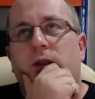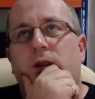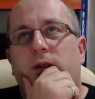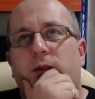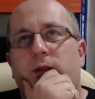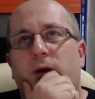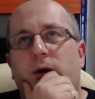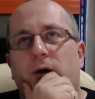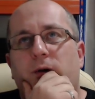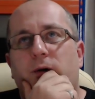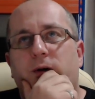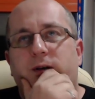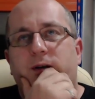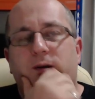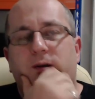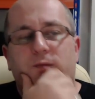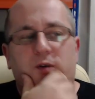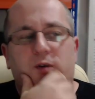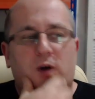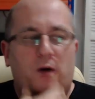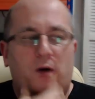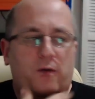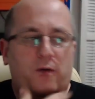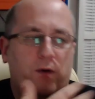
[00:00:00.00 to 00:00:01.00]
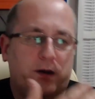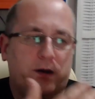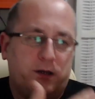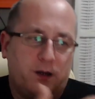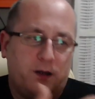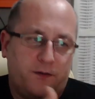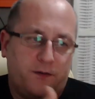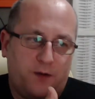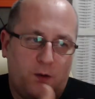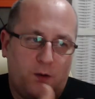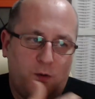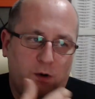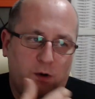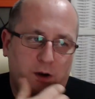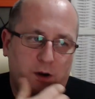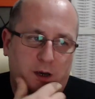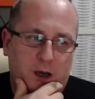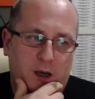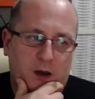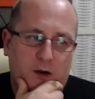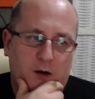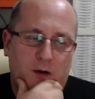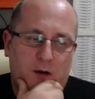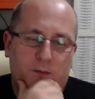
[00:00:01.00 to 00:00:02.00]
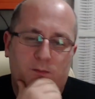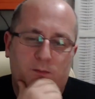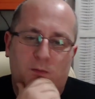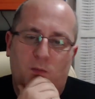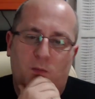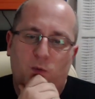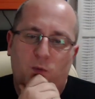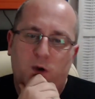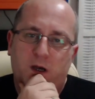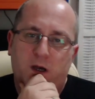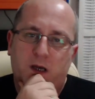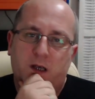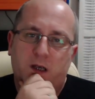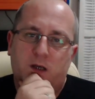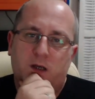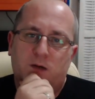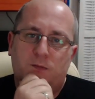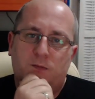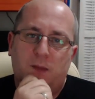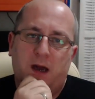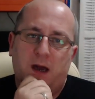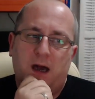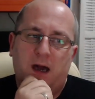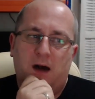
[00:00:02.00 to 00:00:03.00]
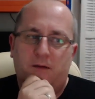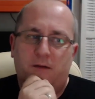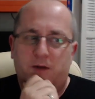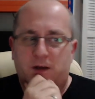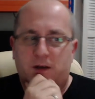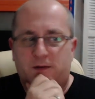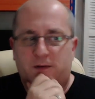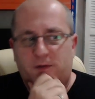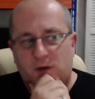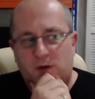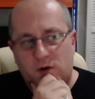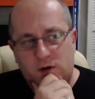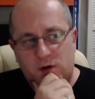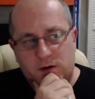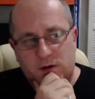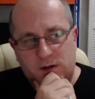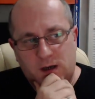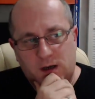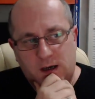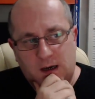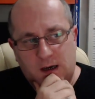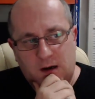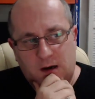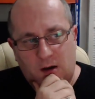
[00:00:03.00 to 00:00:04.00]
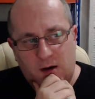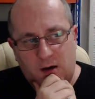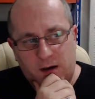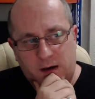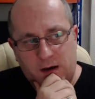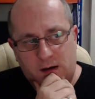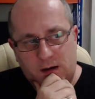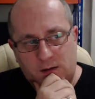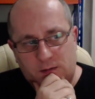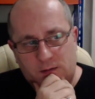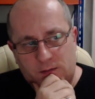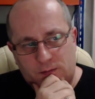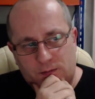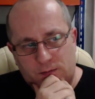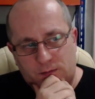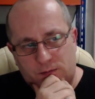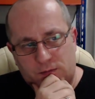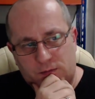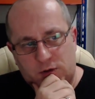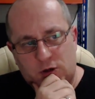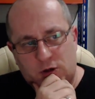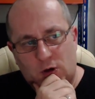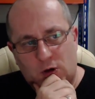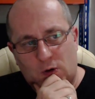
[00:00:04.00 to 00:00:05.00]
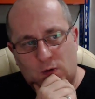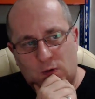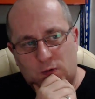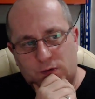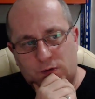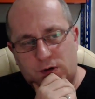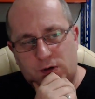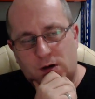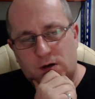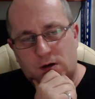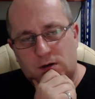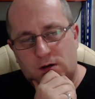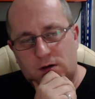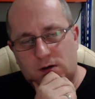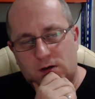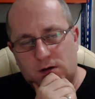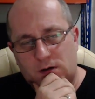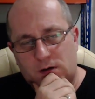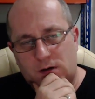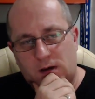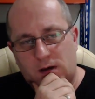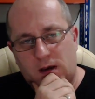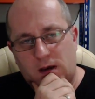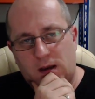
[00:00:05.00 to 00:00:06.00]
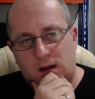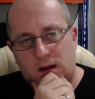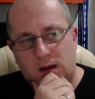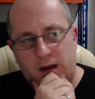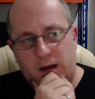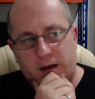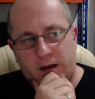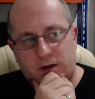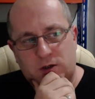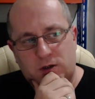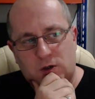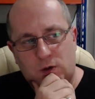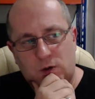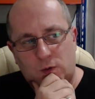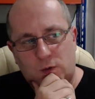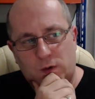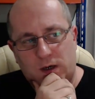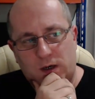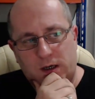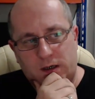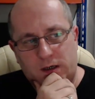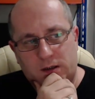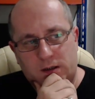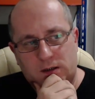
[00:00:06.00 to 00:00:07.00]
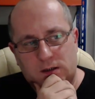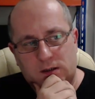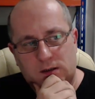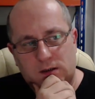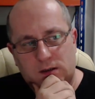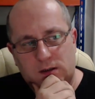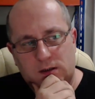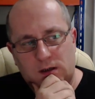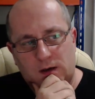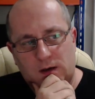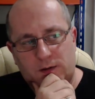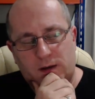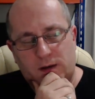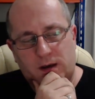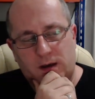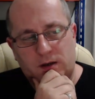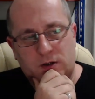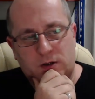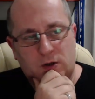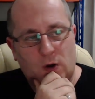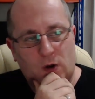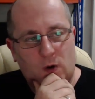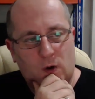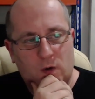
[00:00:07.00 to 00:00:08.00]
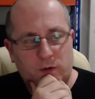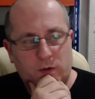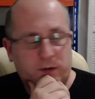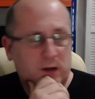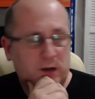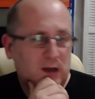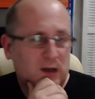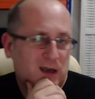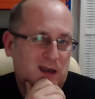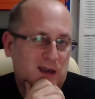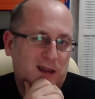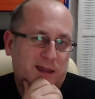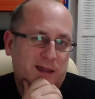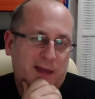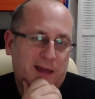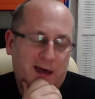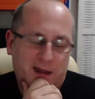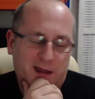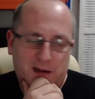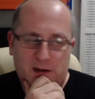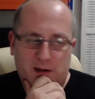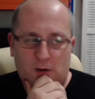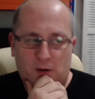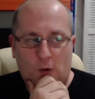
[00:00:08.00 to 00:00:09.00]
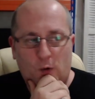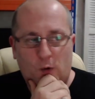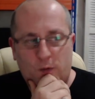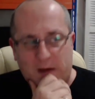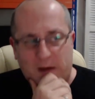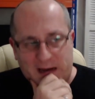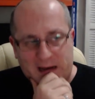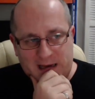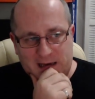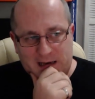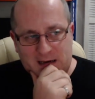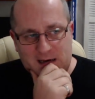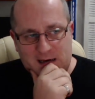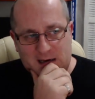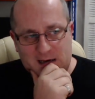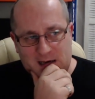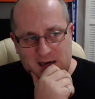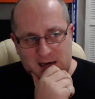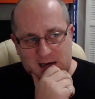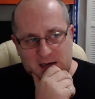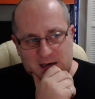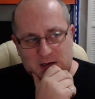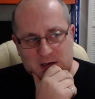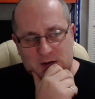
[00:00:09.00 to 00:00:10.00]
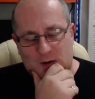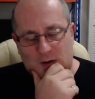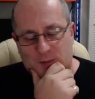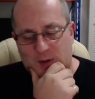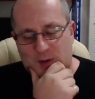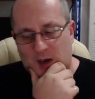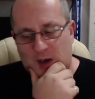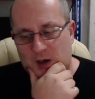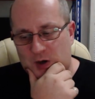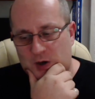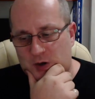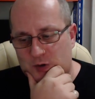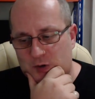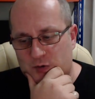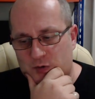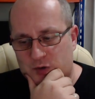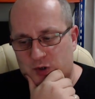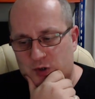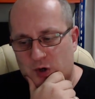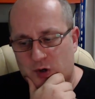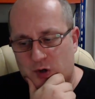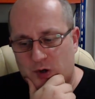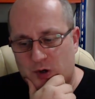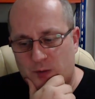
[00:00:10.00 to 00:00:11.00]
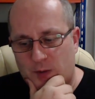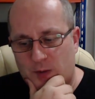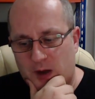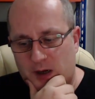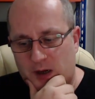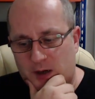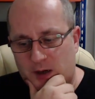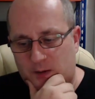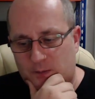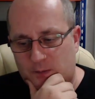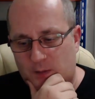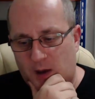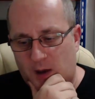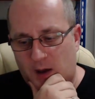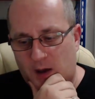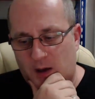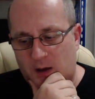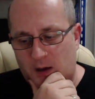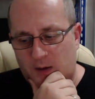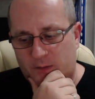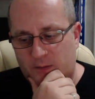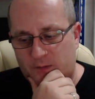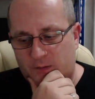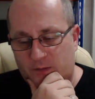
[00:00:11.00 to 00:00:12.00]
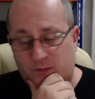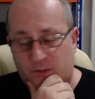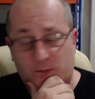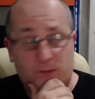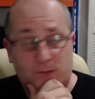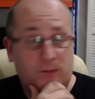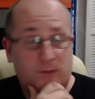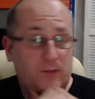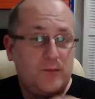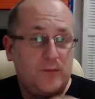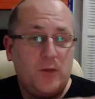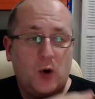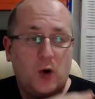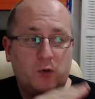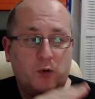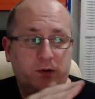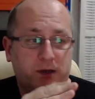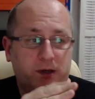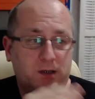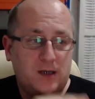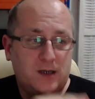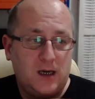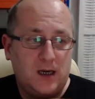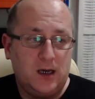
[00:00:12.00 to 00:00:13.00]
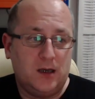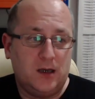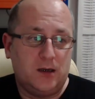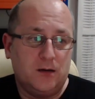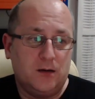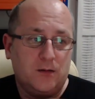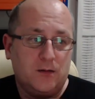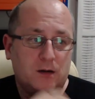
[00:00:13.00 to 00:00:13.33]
there is some software stuff I'm working on, which may have its first client sold in the next 2 weeks. If that's sold, that already is going to be a huge chunk of money, multi-tiered.